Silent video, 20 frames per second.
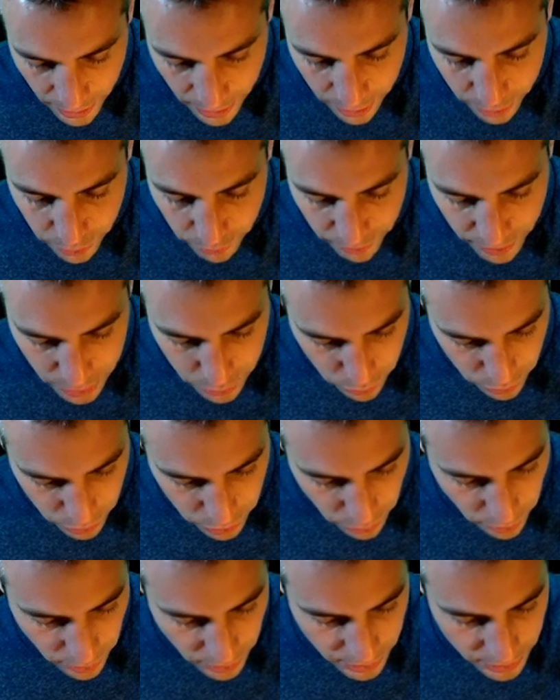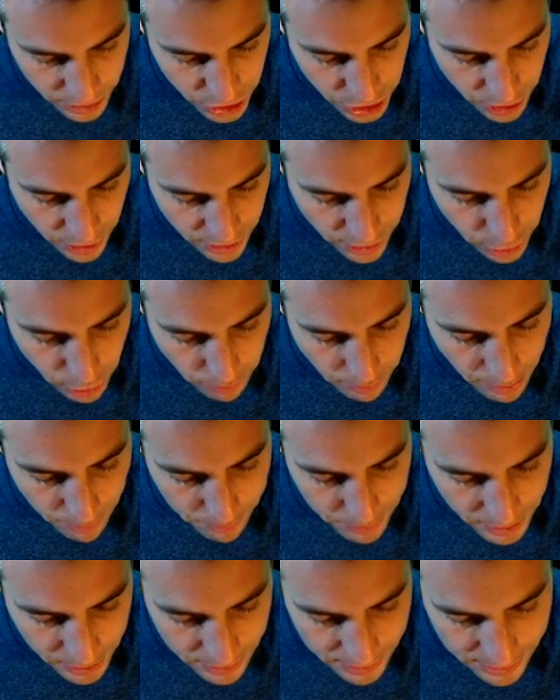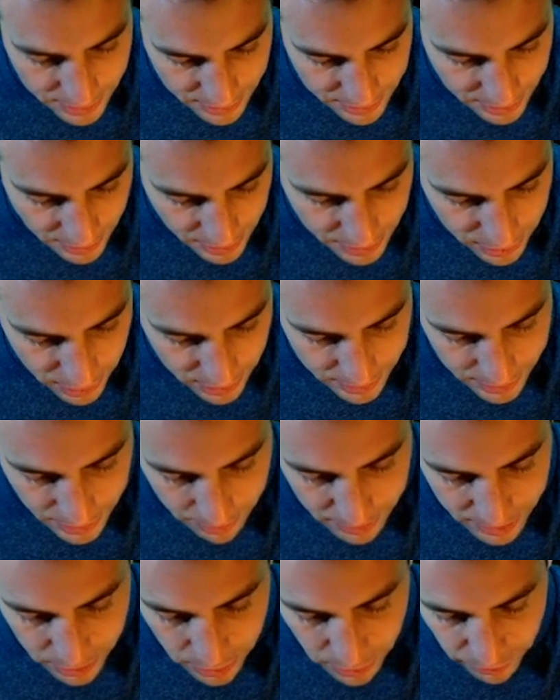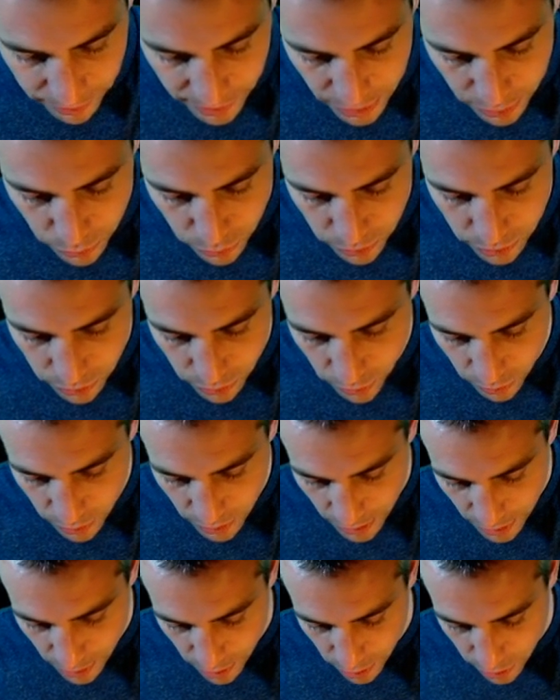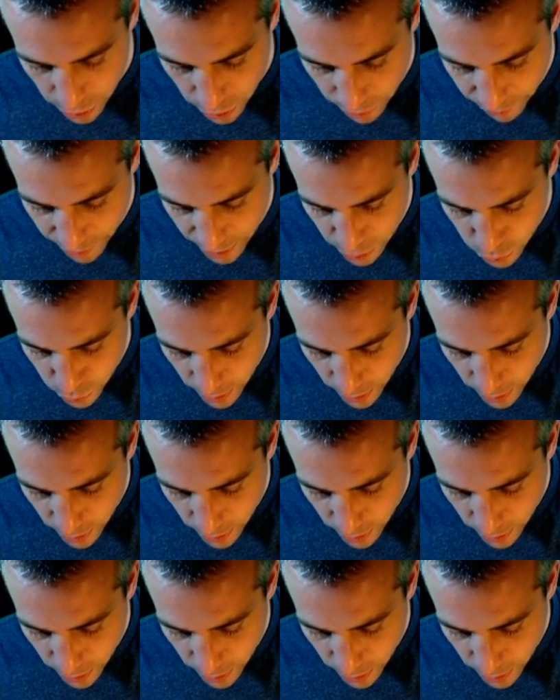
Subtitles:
are the values. So initially the mapping is exactly the same as the values. So the value